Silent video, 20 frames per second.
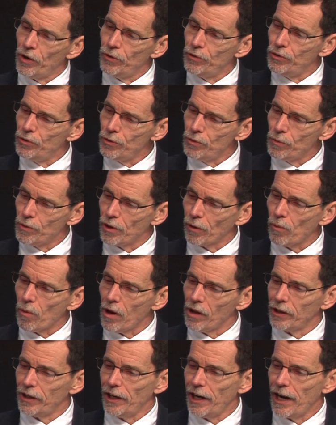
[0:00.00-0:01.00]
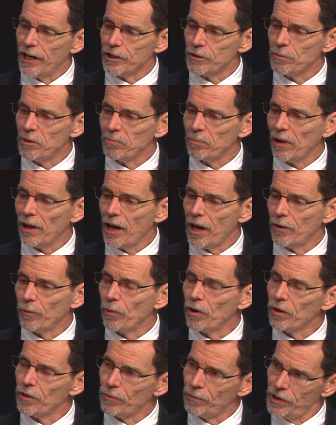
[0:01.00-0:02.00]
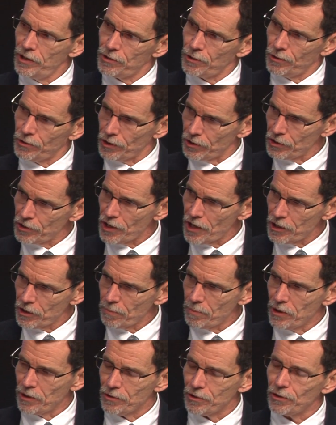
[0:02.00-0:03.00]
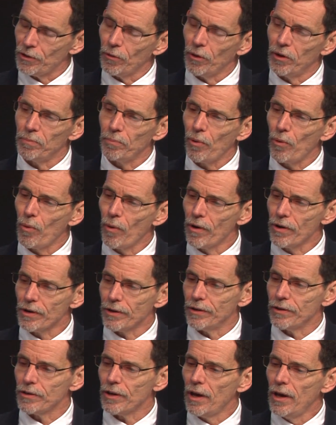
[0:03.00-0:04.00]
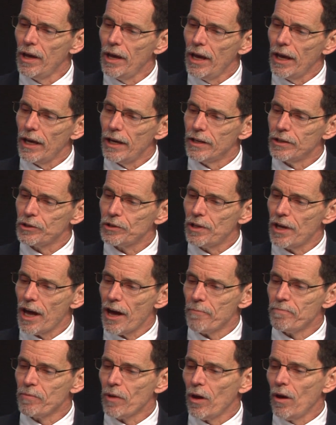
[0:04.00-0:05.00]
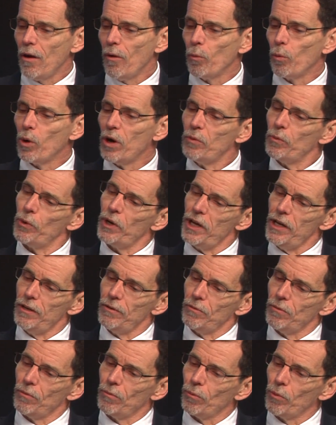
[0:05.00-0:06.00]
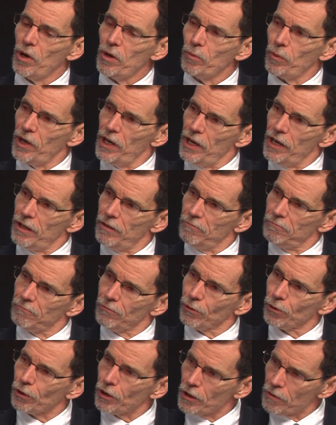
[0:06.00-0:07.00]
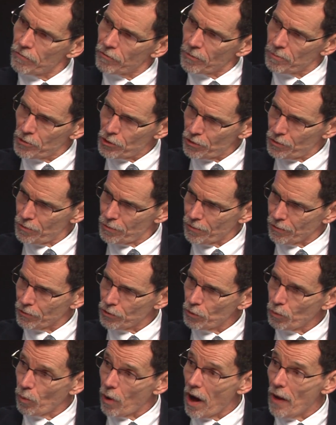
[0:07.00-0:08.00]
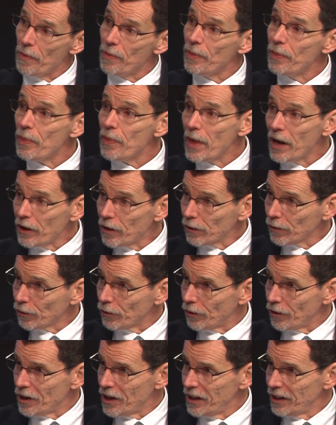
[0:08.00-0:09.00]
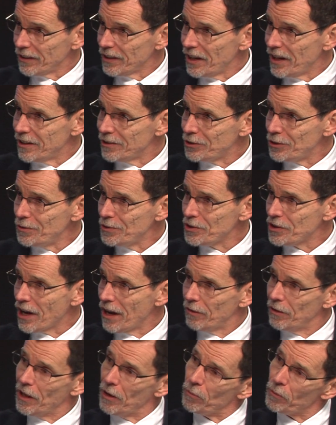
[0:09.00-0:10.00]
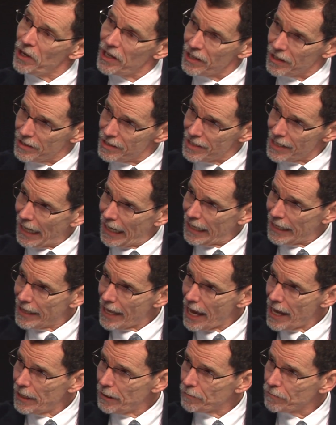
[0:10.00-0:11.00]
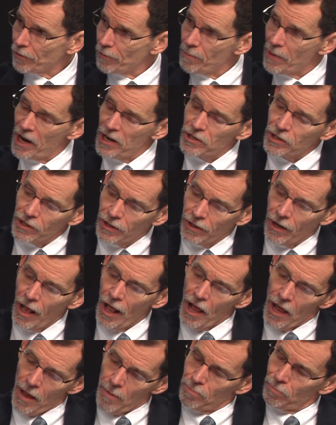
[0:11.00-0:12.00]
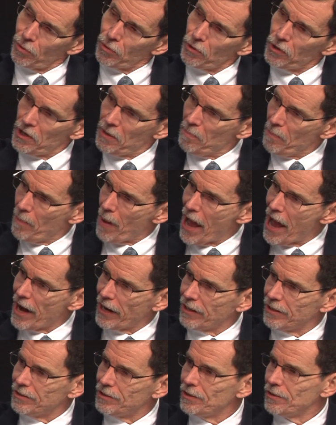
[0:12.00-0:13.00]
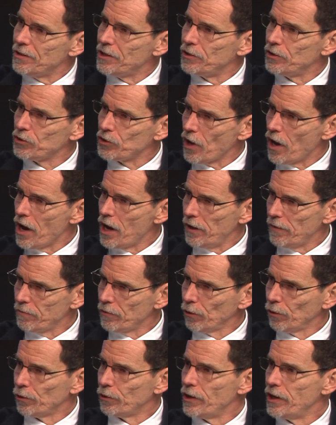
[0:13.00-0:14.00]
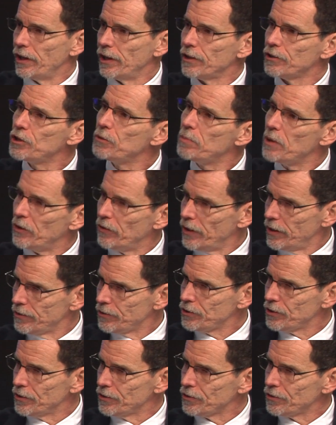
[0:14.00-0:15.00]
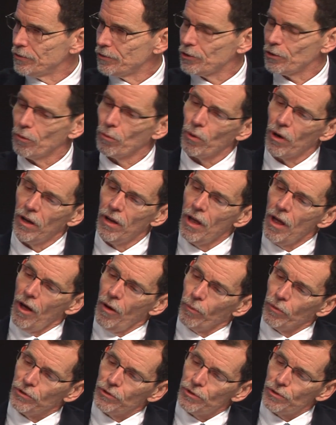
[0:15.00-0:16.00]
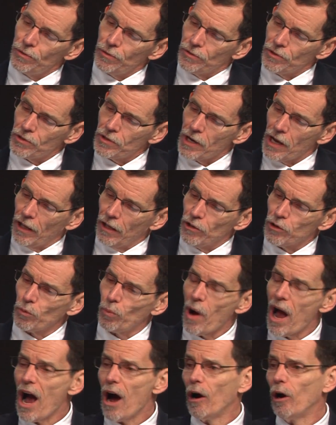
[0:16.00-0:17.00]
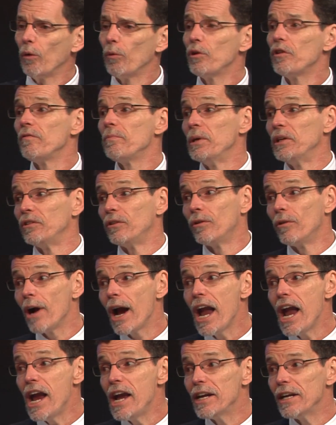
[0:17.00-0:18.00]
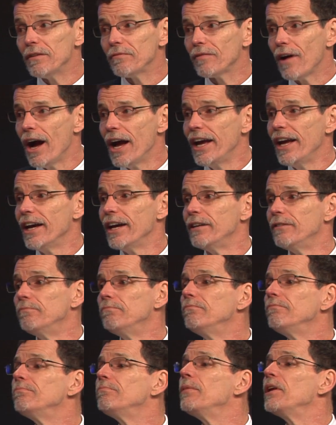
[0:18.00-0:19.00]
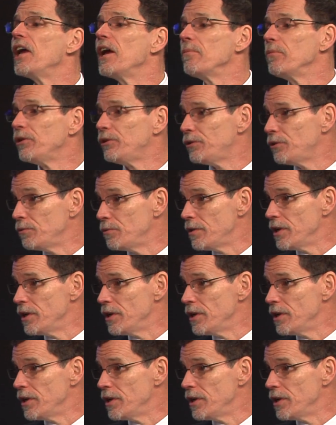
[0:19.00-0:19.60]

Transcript: to do with the quality enhancement plan, and one of the reasons assessment is so important, is that when we when we learn from students what they're learning, then as you said, then we can take that information and put it back into the design of the learning experiences. And so uh, when students tell us, "Wow, it would have been great if I had been able to do